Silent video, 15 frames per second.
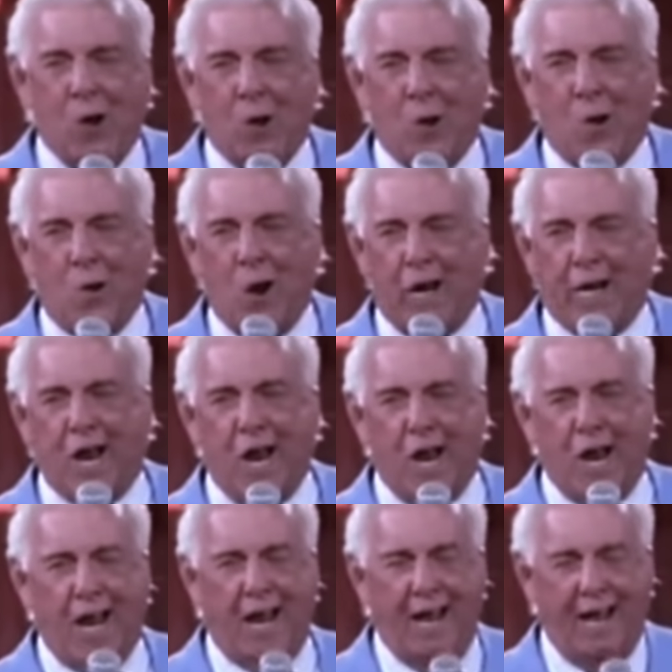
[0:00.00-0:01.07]
Ricky,
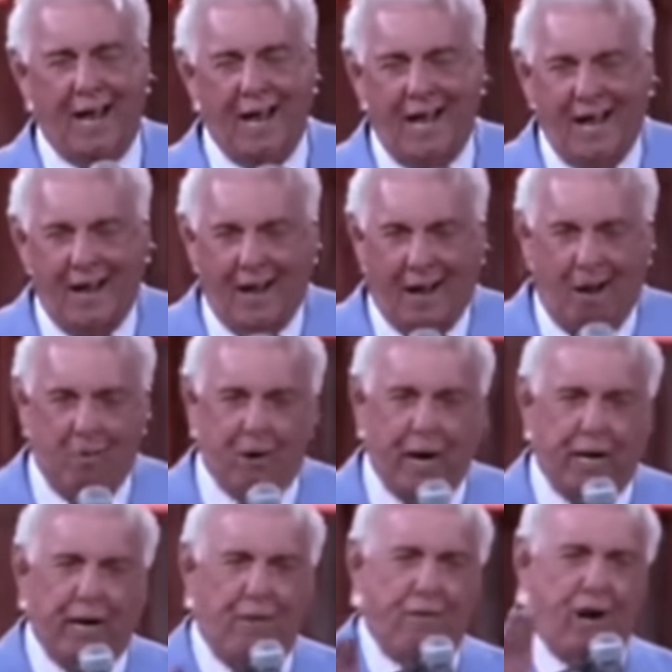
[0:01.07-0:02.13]
I'm gonna
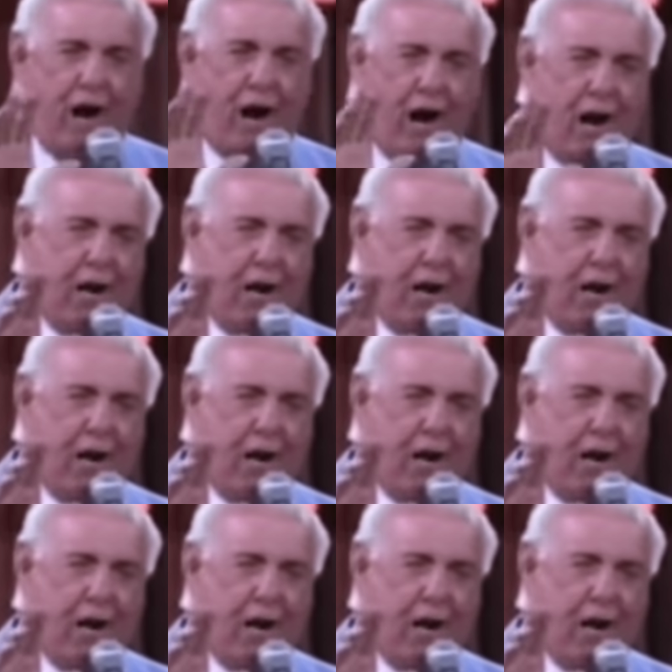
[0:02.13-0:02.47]
give you a Harley